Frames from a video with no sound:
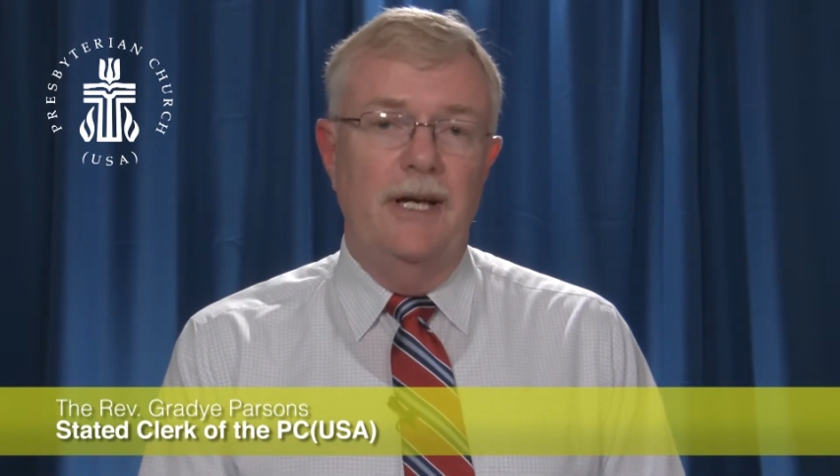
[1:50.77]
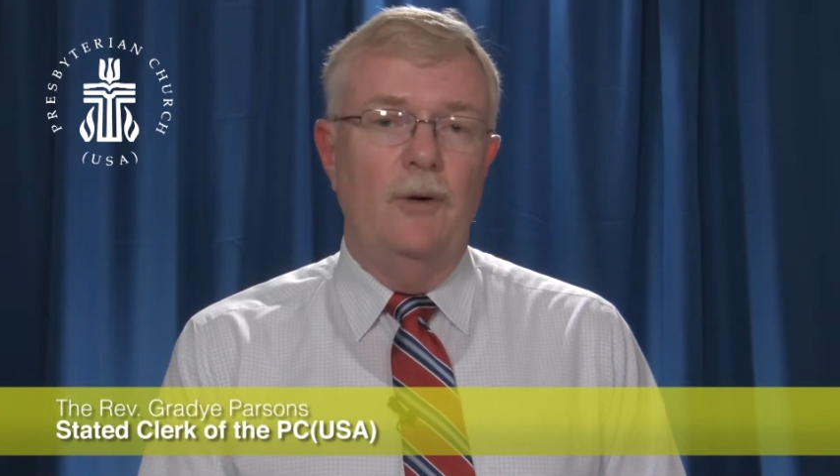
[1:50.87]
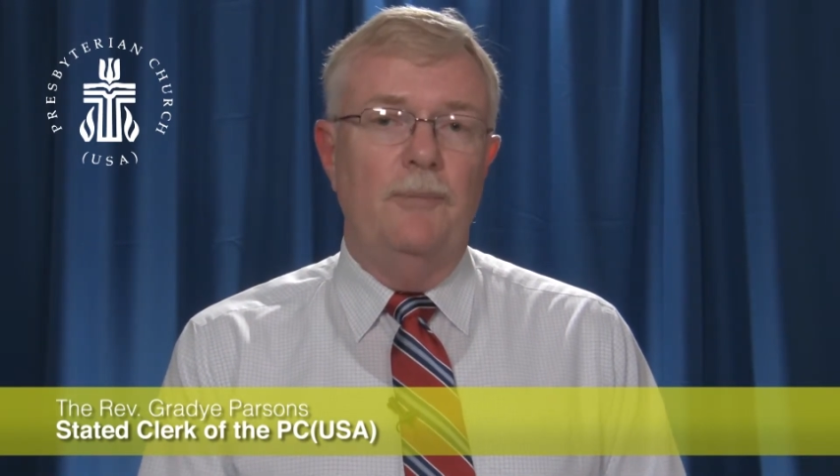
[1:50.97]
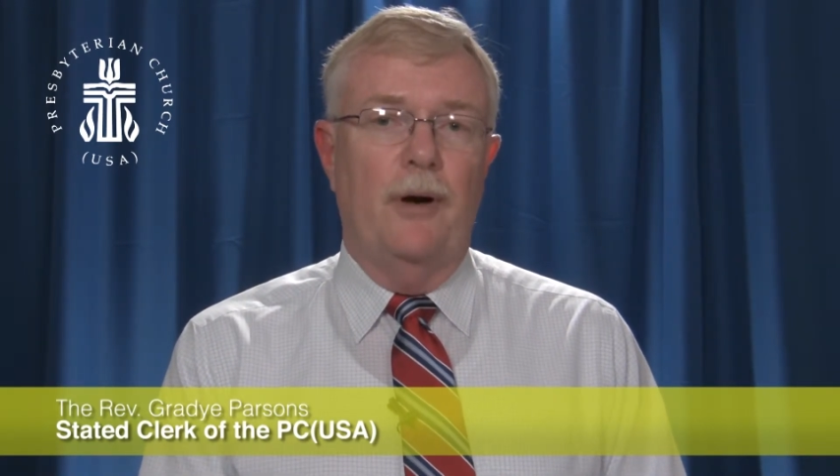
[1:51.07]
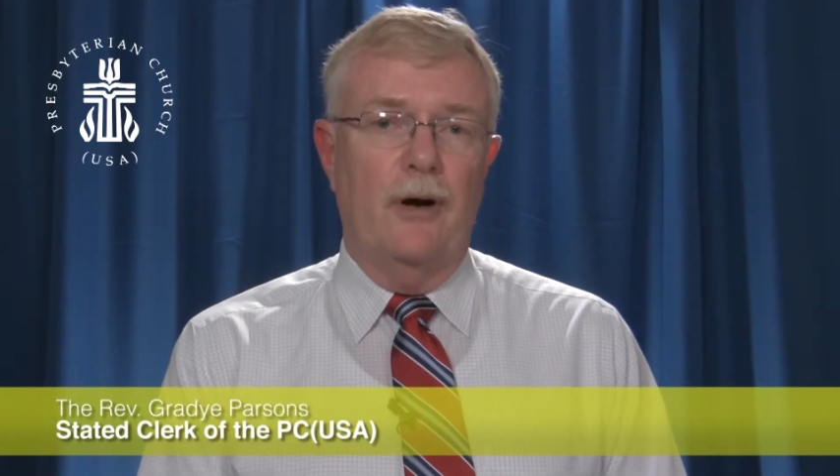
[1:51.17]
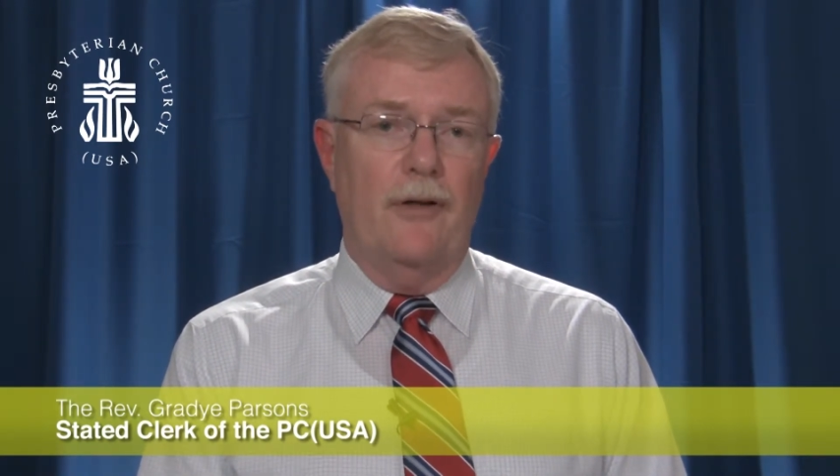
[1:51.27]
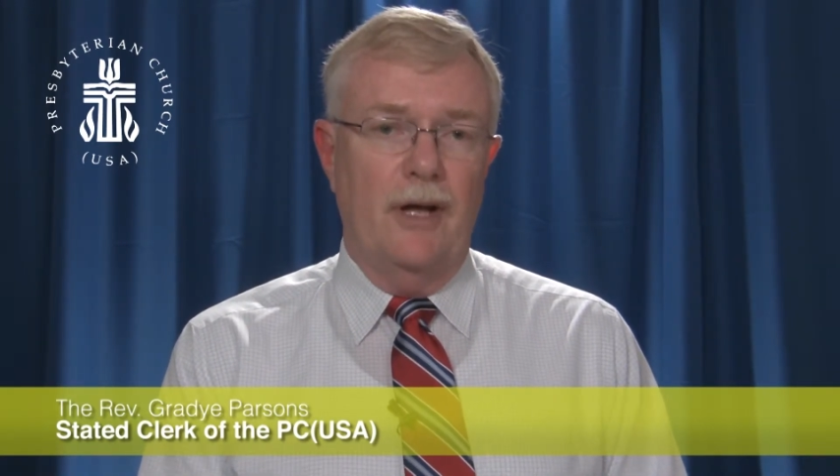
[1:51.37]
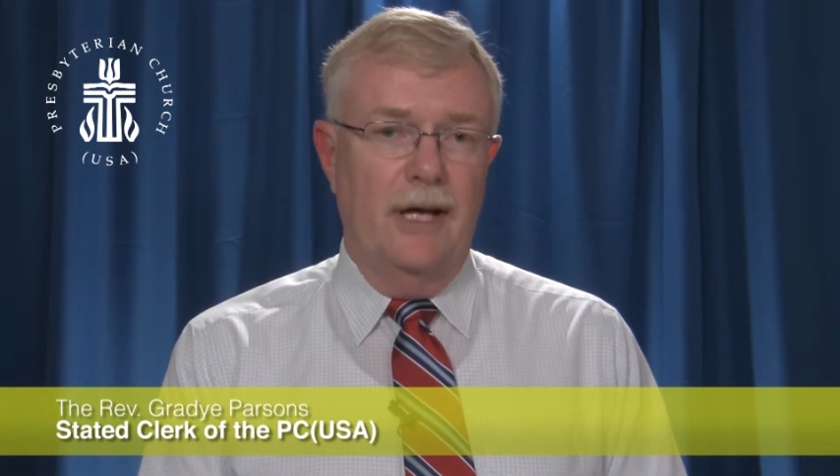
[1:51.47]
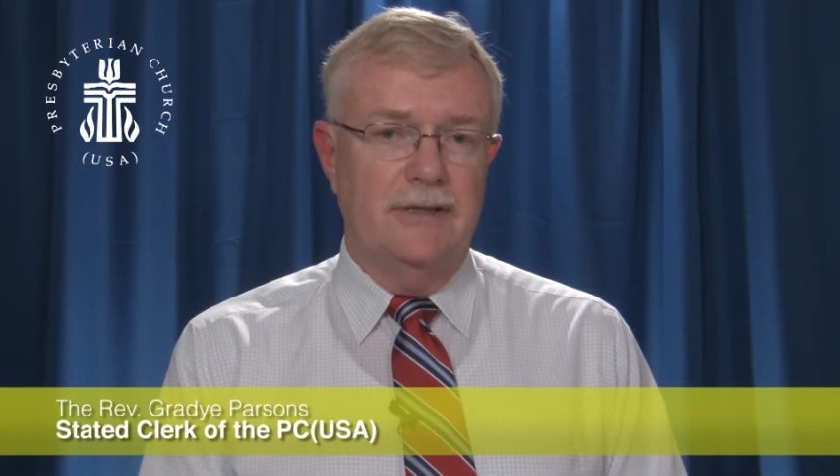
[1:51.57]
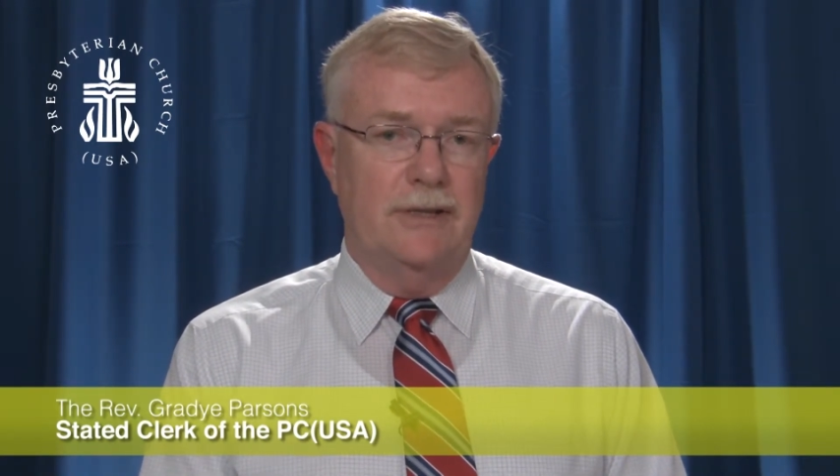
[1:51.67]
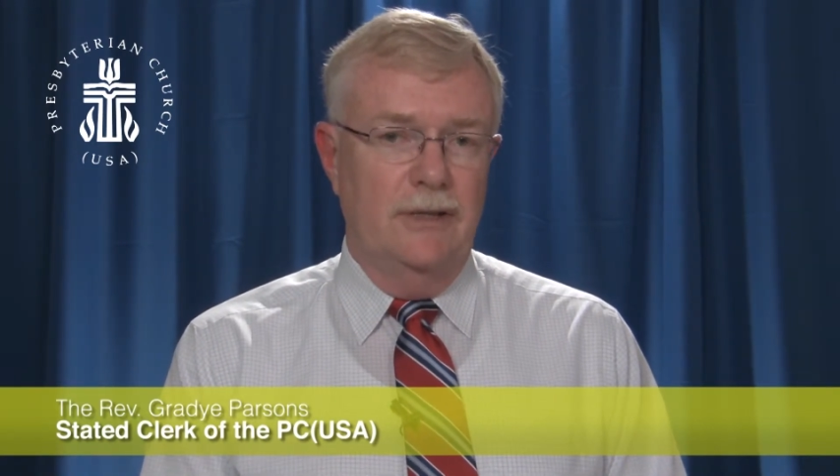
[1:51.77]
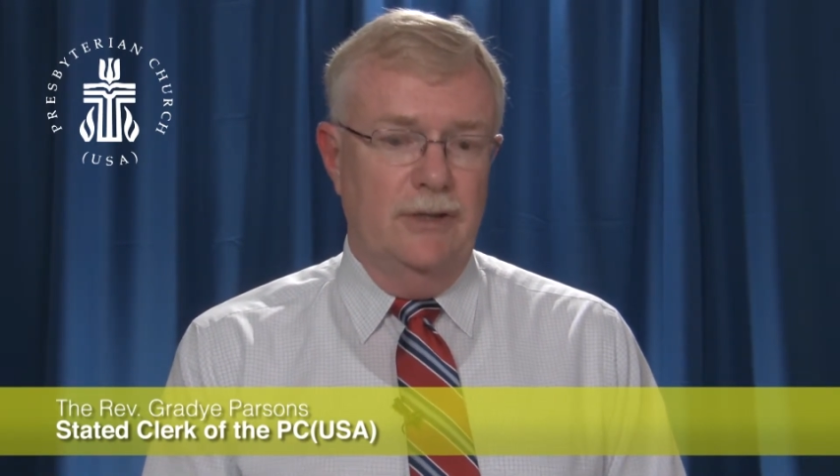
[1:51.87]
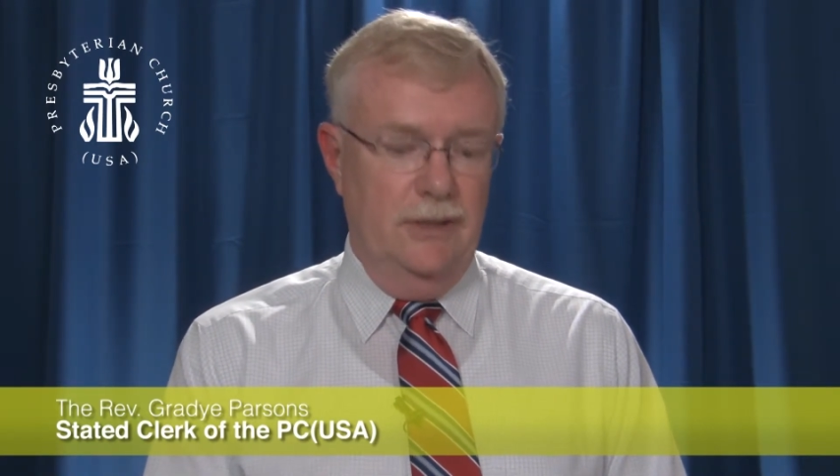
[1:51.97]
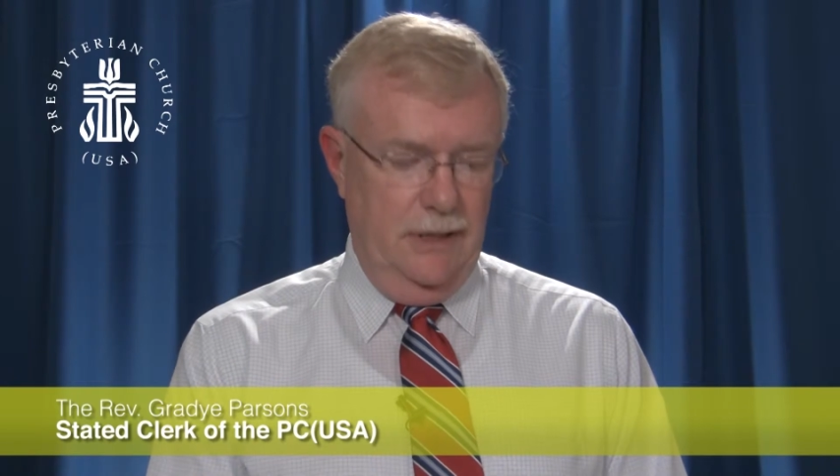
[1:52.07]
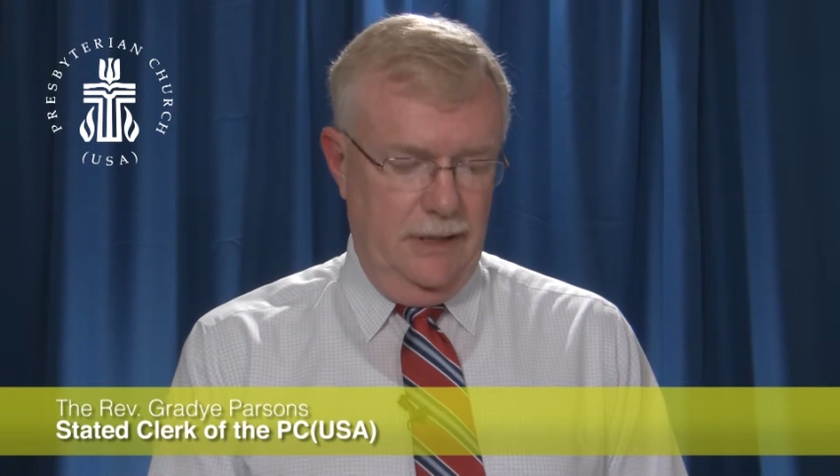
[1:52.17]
any one part of the Constitution,